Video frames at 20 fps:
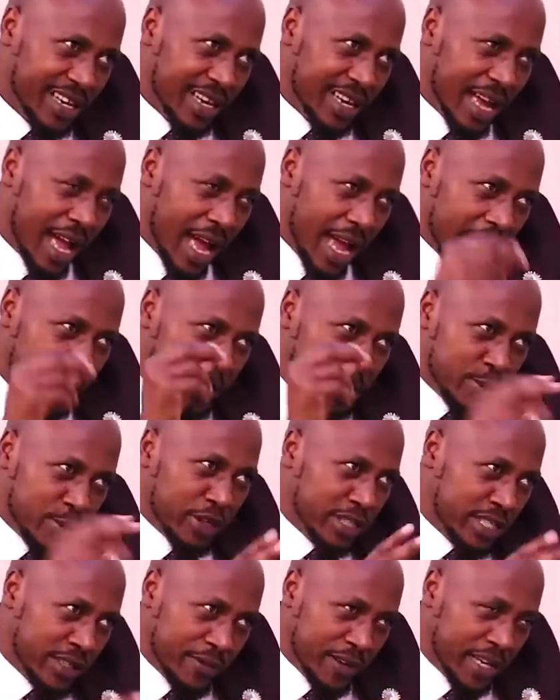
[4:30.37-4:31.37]
her
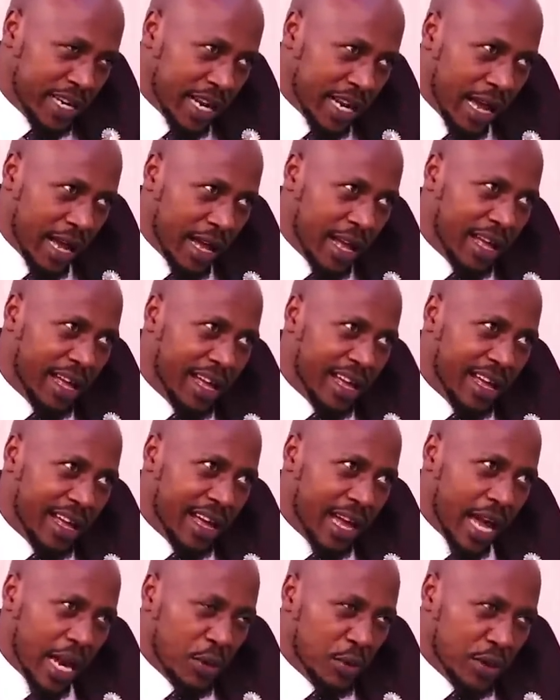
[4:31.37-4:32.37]
explosive anger?
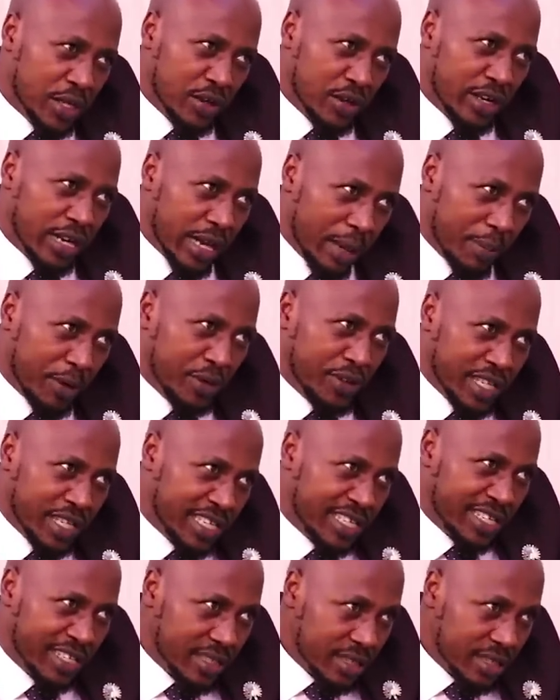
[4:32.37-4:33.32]
And we talked about it.